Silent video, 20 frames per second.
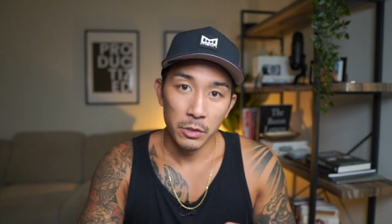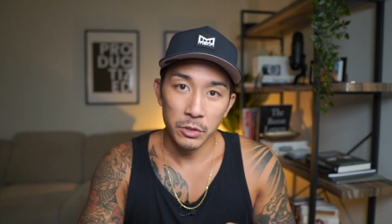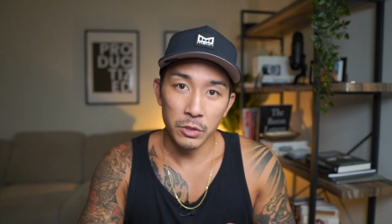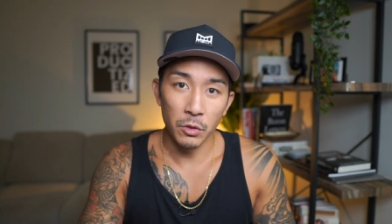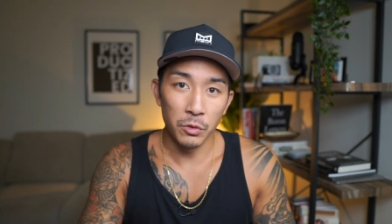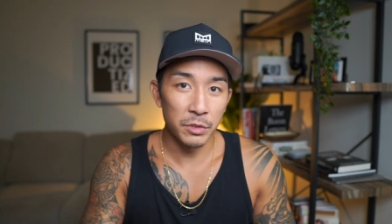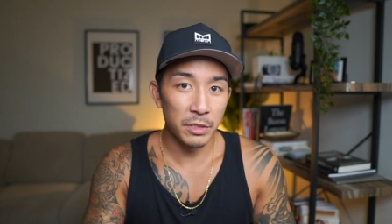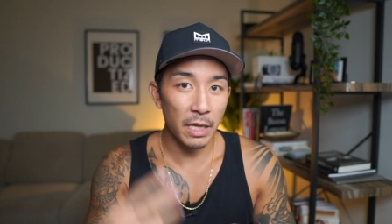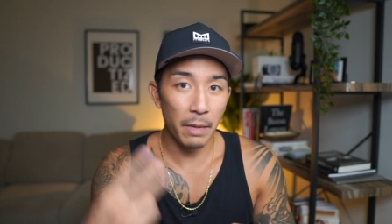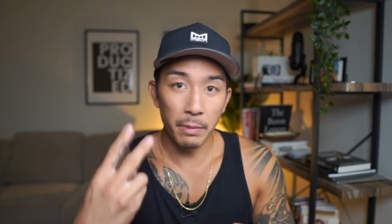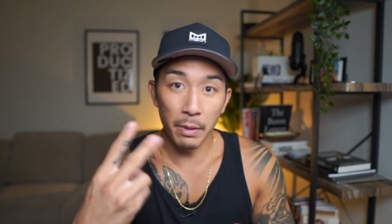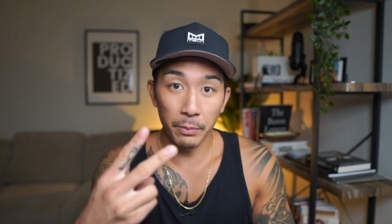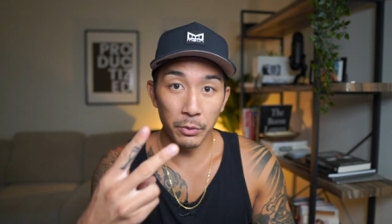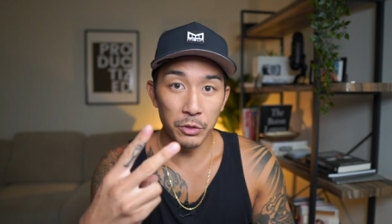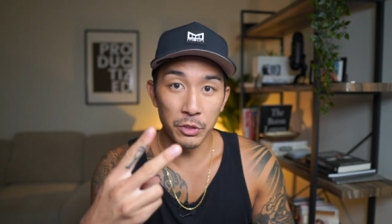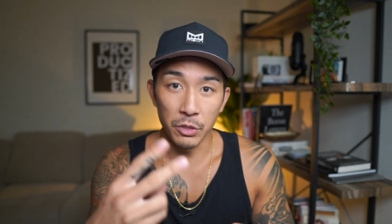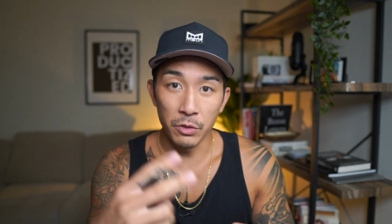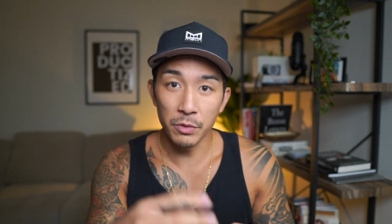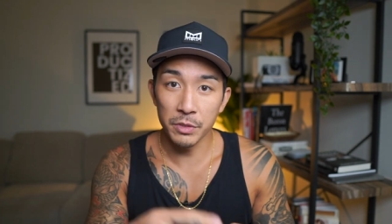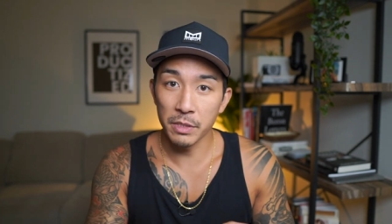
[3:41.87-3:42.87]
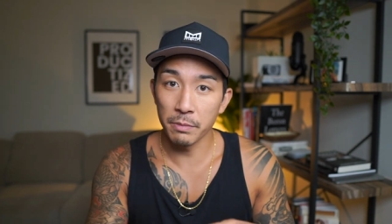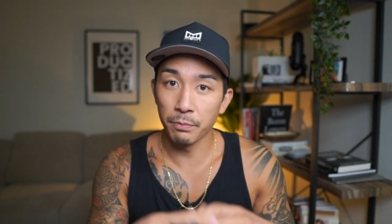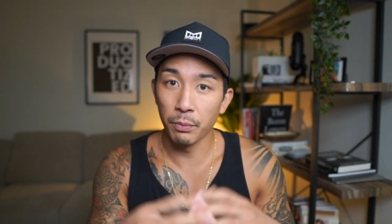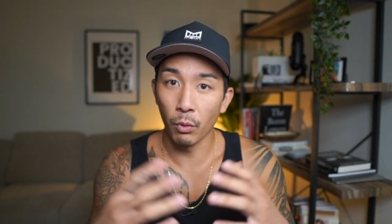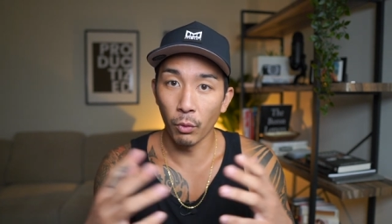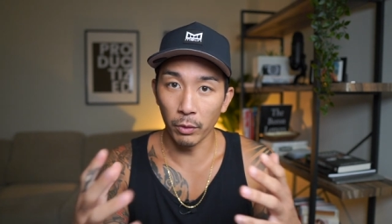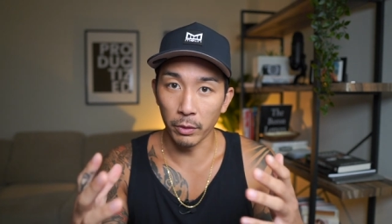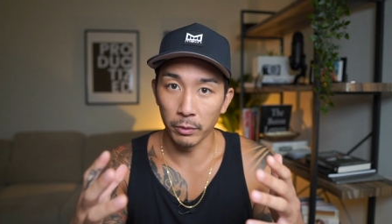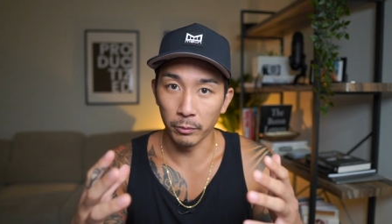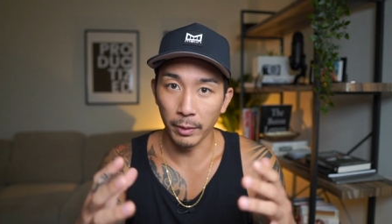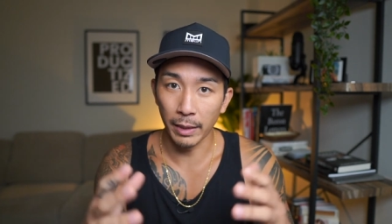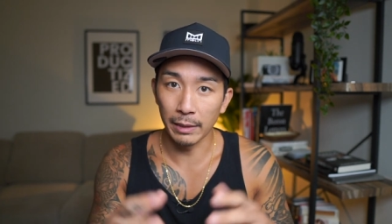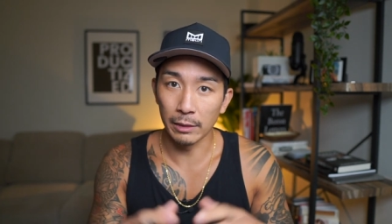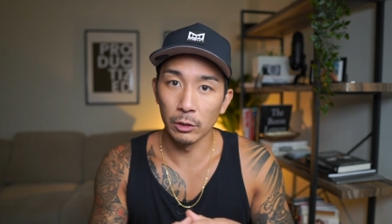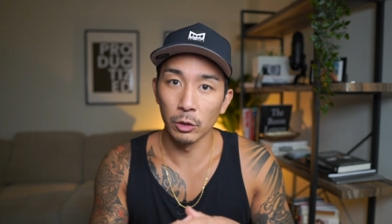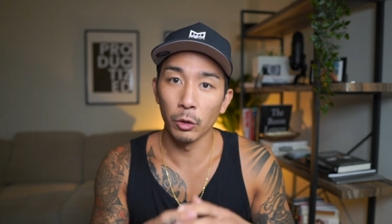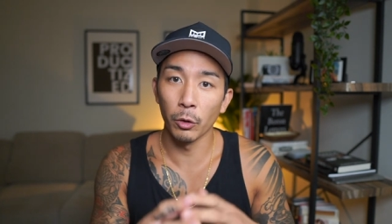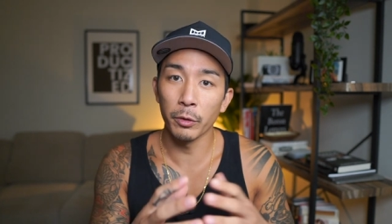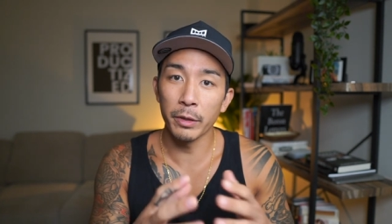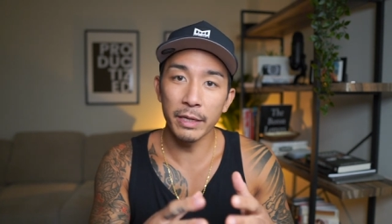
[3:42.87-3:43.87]
So step number two is important, right?
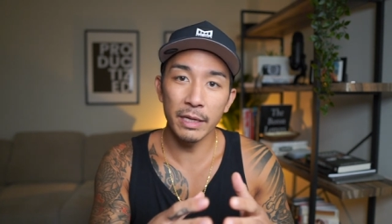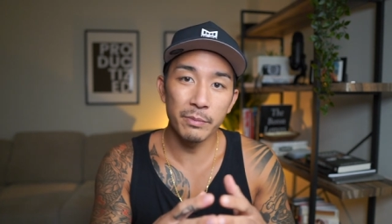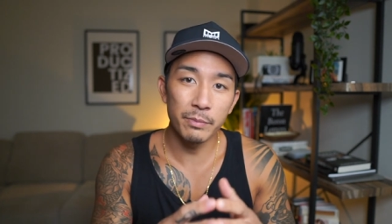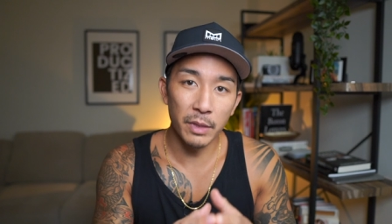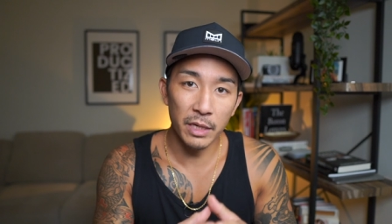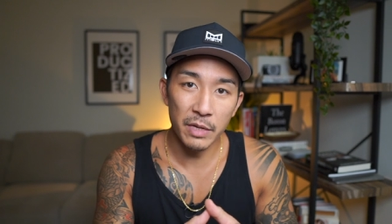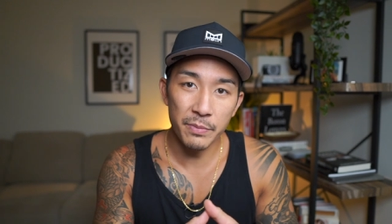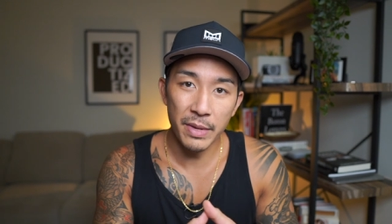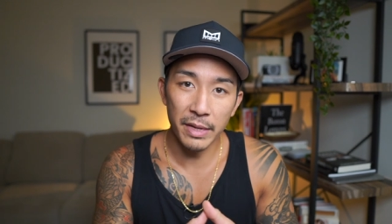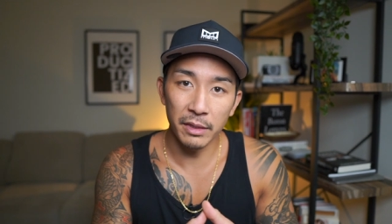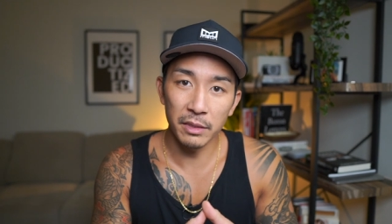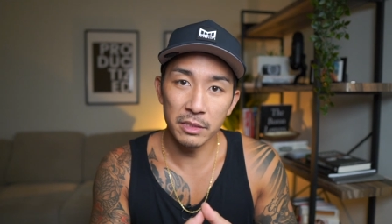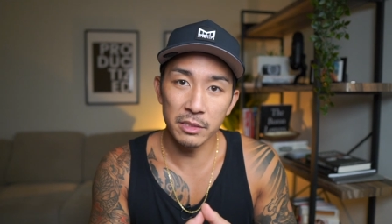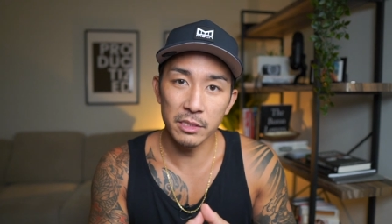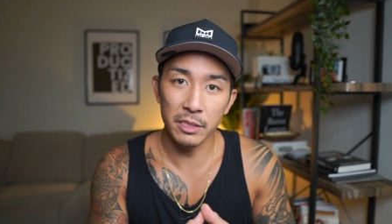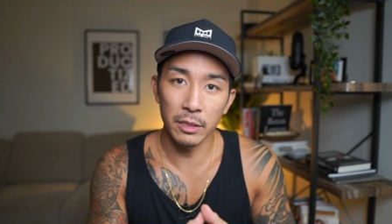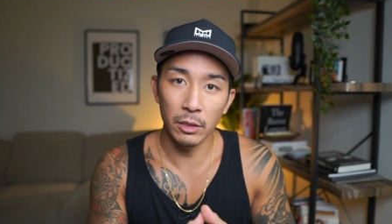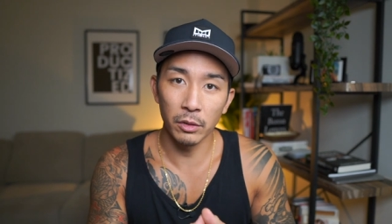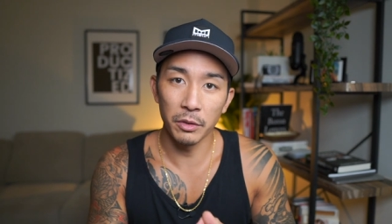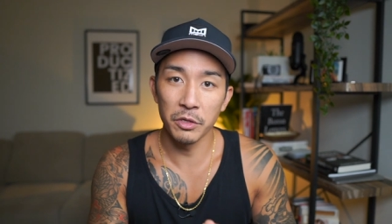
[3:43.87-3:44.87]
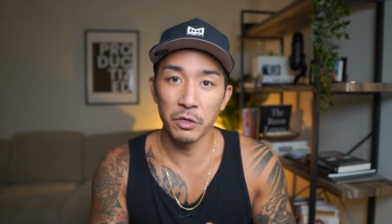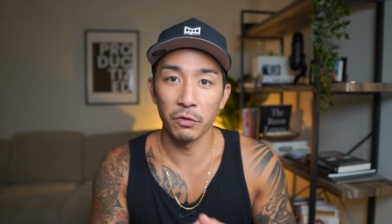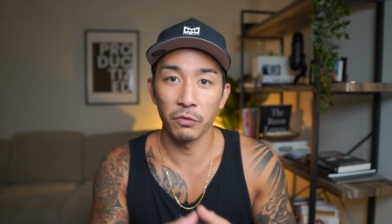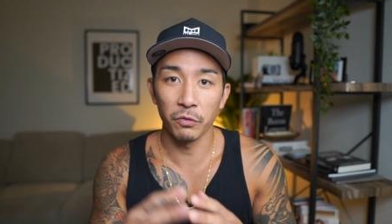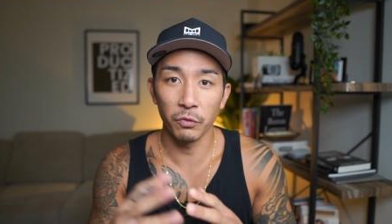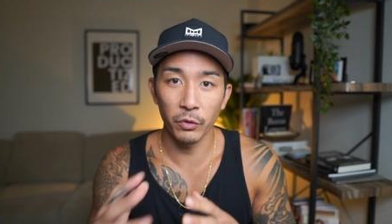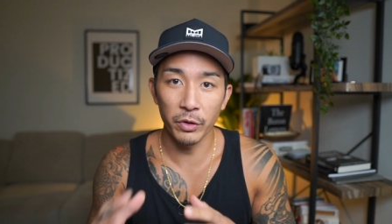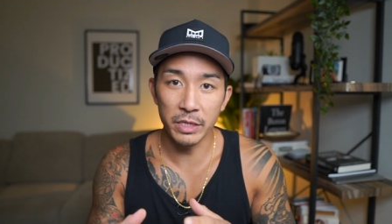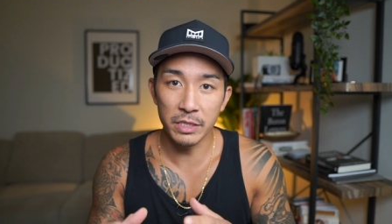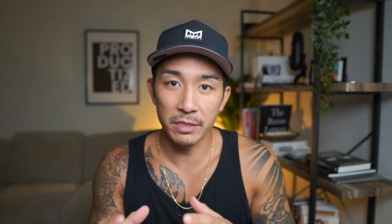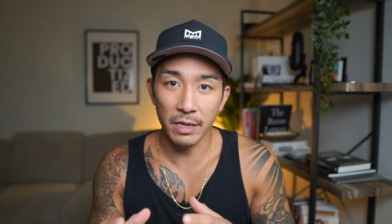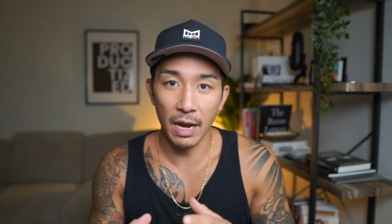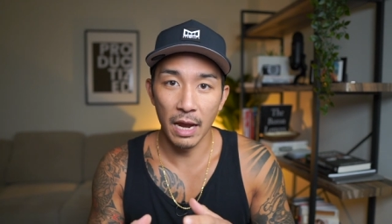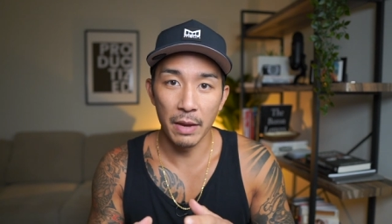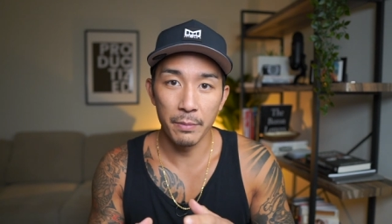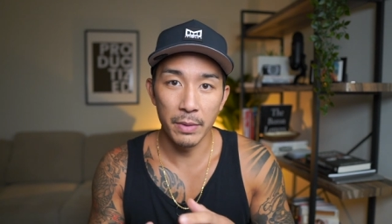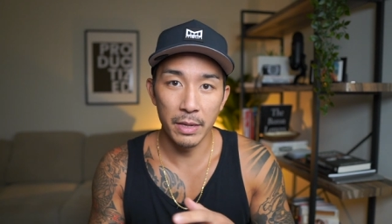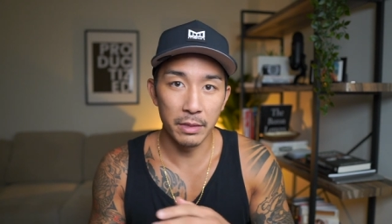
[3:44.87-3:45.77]
Learning a money-making skill in your free time.